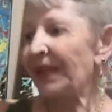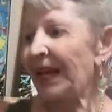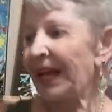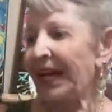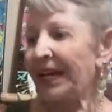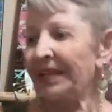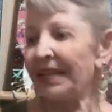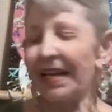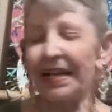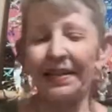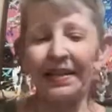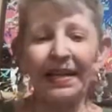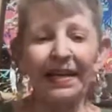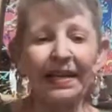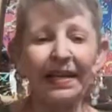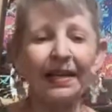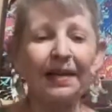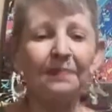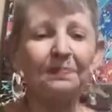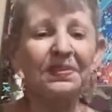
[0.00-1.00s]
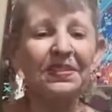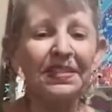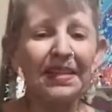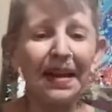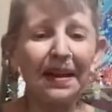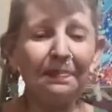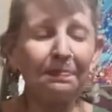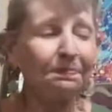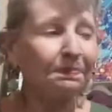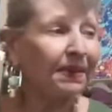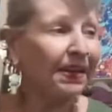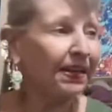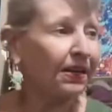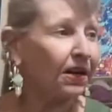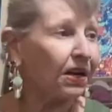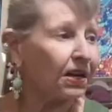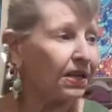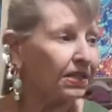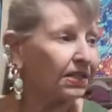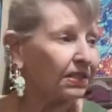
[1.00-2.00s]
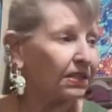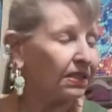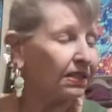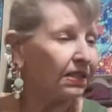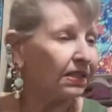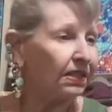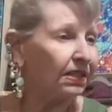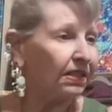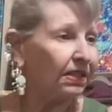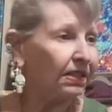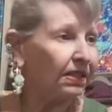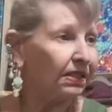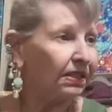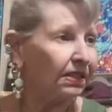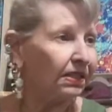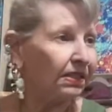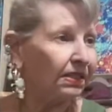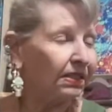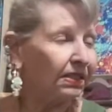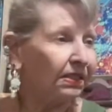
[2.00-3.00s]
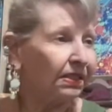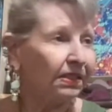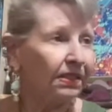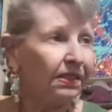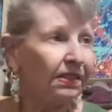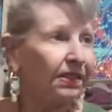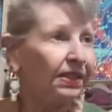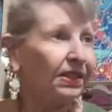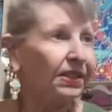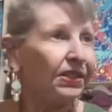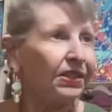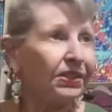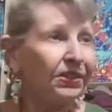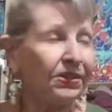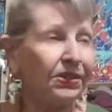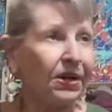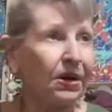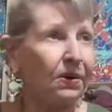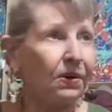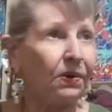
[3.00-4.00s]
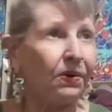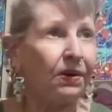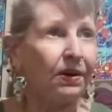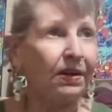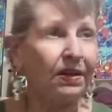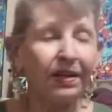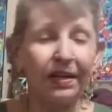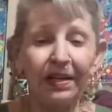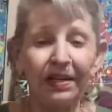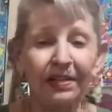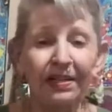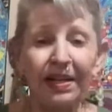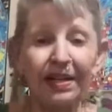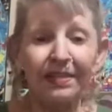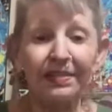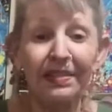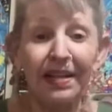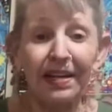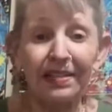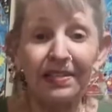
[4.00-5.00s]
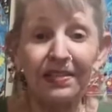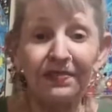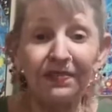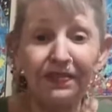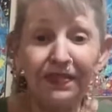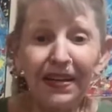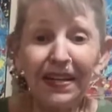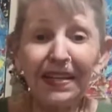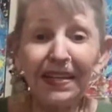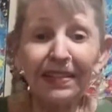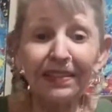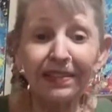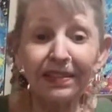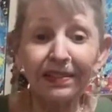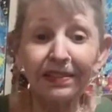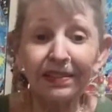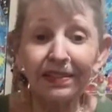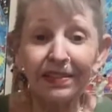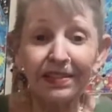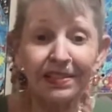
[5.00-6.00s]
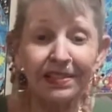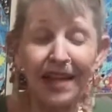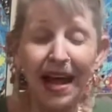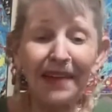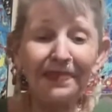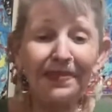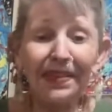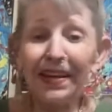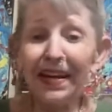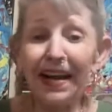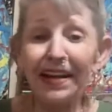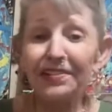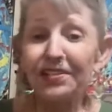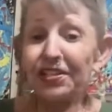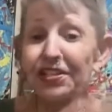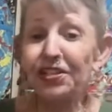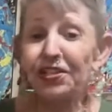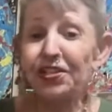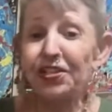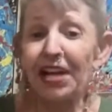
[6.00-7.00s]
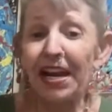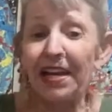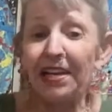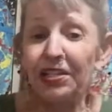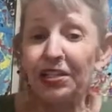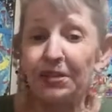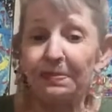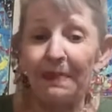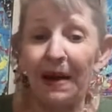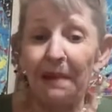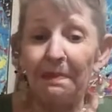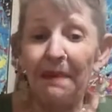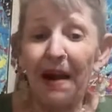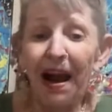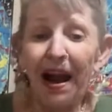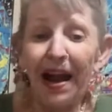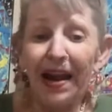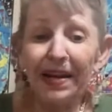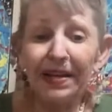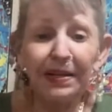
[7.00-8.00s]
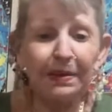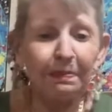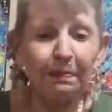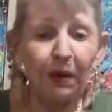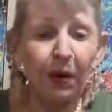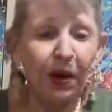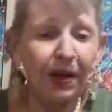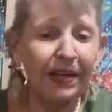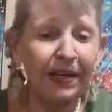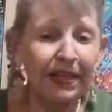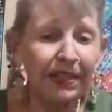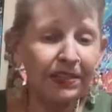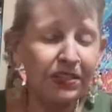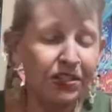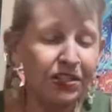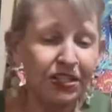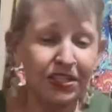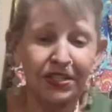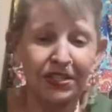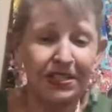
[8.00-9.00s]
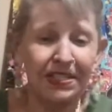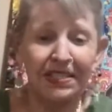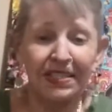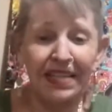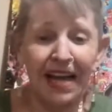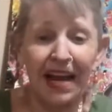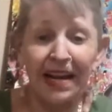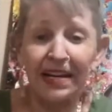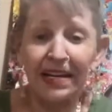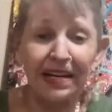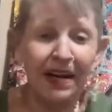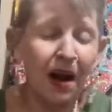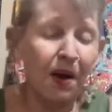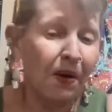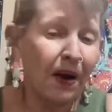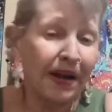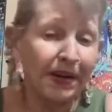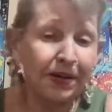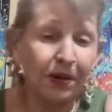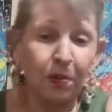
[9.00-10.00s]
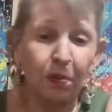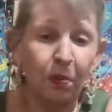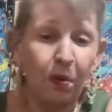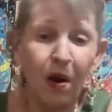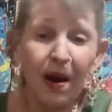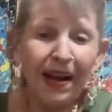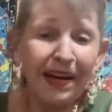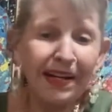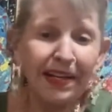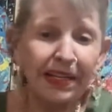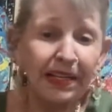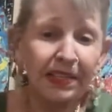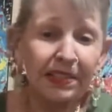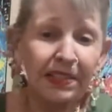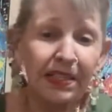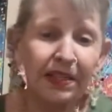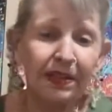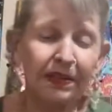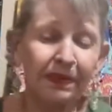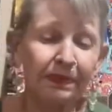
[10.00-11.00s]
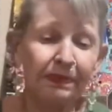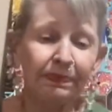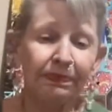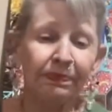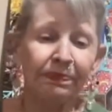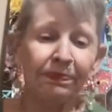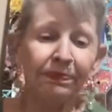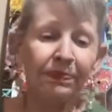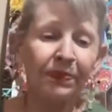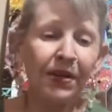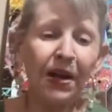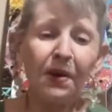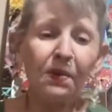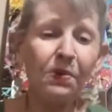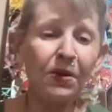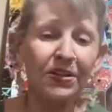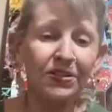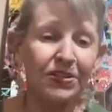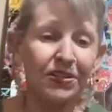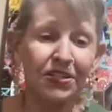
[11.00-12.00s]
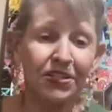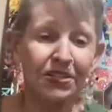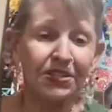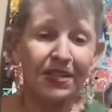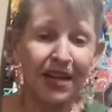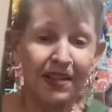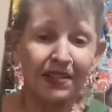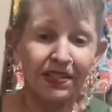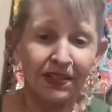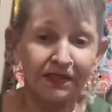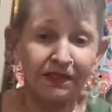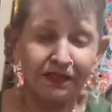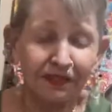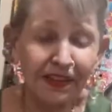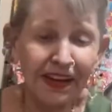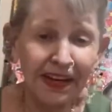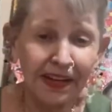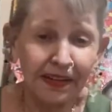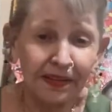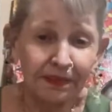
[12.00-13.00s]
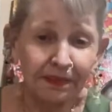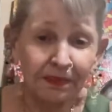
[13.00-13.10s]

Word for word: And then they get upset because, you know, it, it doesn't fit. It's not that I just changed my mind and bought it and just decided, oh, I don't want it. No, it just doesn't fit.